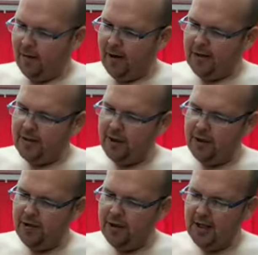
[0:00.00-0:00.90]
Right, so
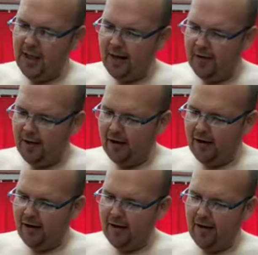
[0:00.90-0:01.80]
choose the
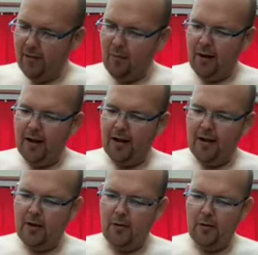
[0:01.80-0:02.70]
area where
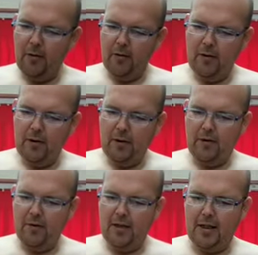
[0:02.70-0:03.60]
you will
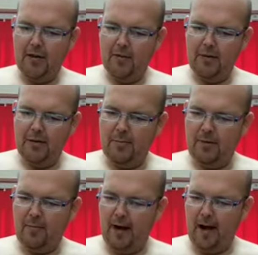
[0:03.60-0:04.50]
use the
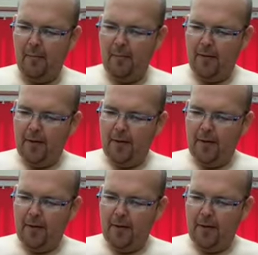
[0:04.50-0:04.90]
ultimate wrap.